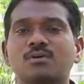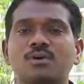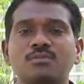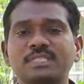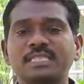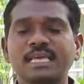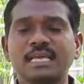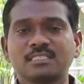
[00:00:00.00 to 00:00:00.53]

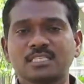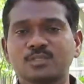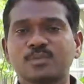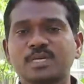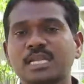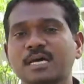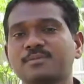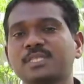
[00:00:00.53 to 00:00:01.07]
go with the
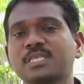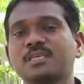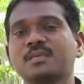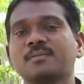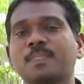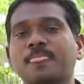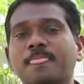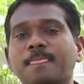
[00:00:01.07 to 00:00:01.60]
assessment of
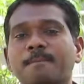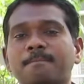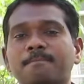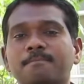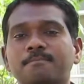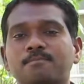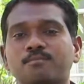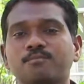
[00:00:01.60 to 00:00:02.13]
the
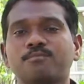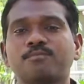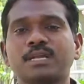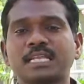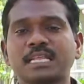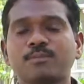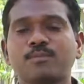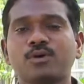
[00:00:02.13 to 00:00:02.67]

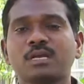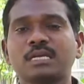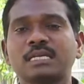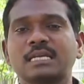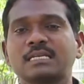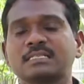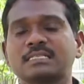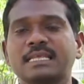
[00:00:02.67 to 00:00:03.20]
fertile
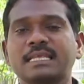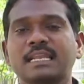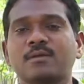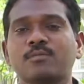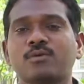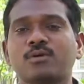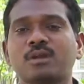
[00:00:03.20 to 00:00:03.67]
pollen and sterile